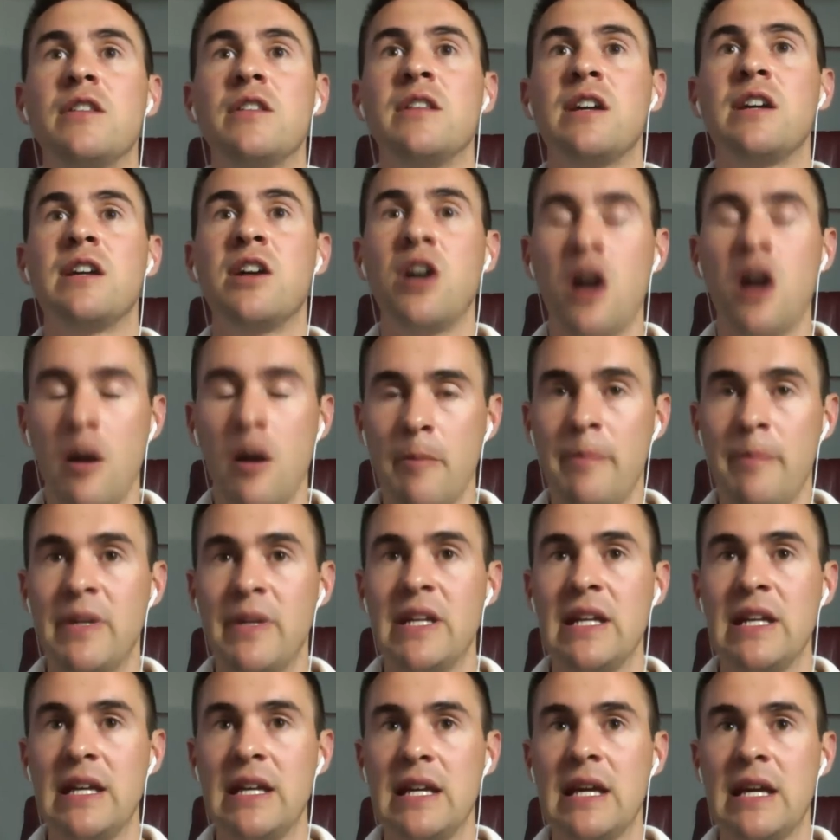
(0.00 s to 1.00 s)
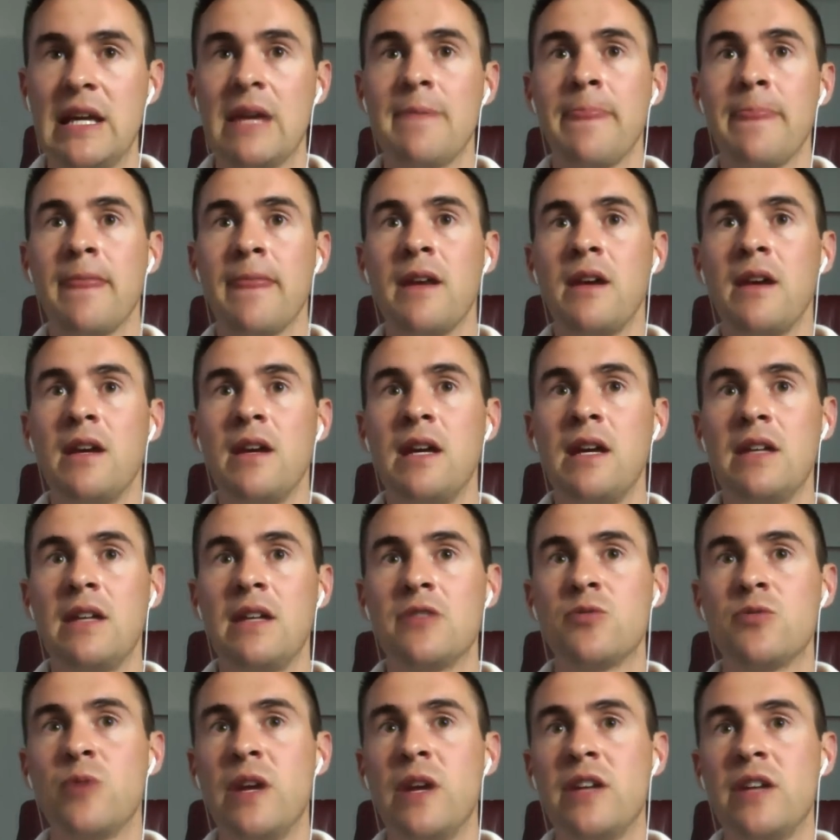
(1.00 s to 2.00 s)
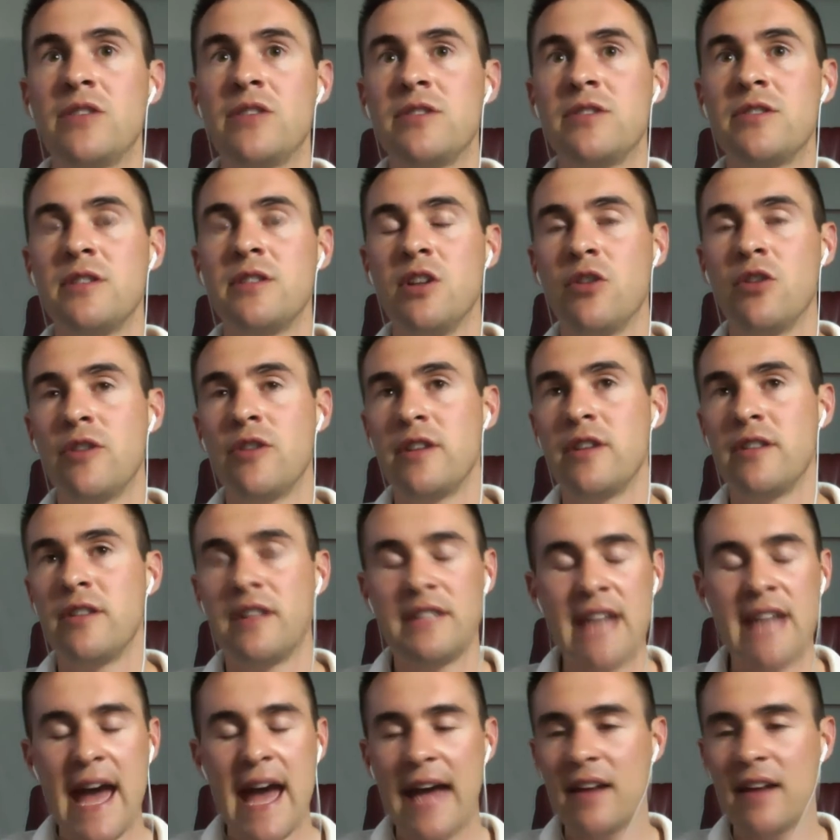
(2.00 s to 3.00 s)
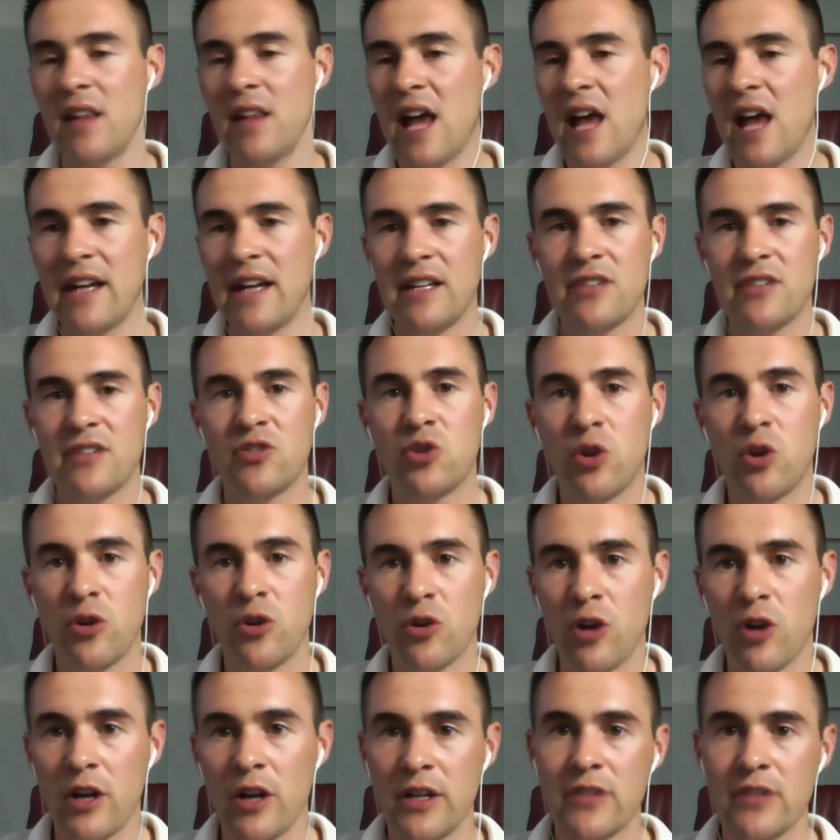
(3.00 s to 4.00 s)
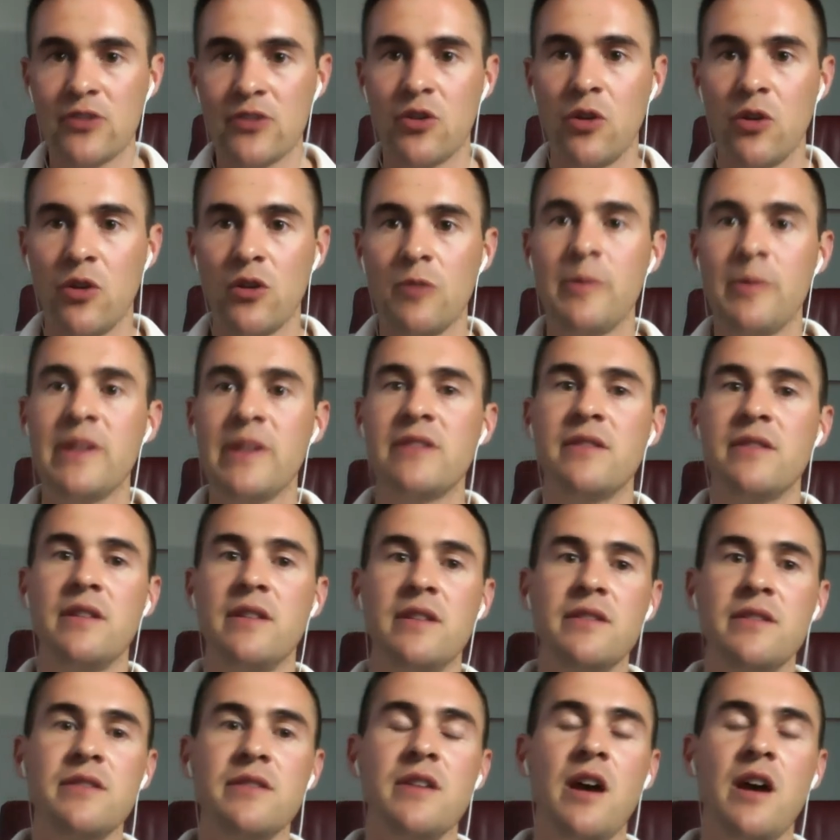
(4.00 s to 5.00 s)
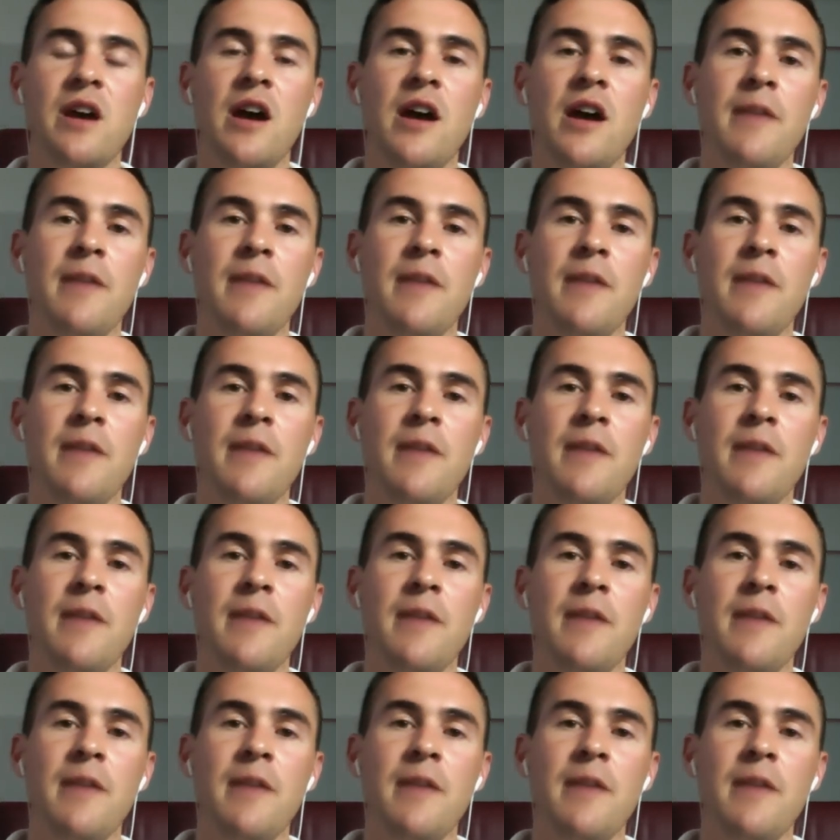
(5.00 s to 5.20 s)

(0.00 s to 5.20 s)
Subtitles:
the company is you know, the tagline is grow your audience, grow your business.